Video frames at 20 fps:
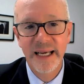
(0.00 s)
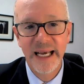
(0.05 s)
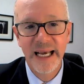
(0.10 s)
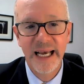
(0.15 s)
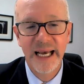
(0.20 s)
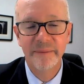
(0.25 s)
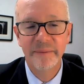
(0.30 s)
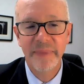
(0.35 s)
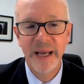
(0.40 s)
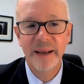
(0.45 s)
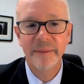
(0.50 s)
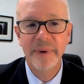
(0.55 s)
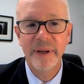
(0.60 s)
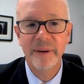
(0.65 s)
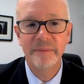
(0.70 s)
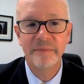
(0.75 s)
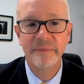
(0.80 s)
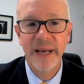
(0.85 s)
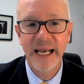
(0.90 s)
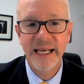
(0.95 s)
and
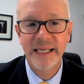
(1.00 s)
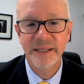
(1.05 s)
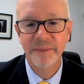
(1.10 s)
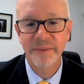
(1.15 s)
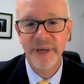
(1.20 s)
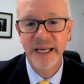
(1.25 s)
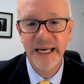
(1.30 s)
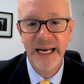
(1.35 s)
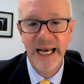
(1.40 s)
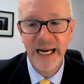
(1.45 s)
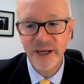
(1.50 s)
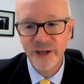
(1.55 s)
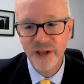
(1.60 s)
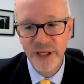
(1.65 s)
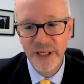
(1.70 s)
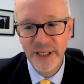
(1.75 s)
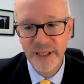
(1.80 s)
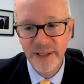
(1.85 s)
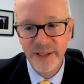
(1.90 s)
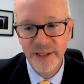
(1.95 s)
maybe make some
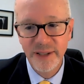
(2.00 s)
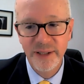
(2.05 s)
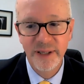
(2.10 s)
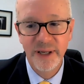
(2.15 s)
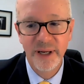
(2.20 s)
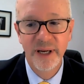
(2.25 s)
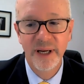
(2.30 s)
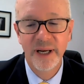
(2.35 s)
connections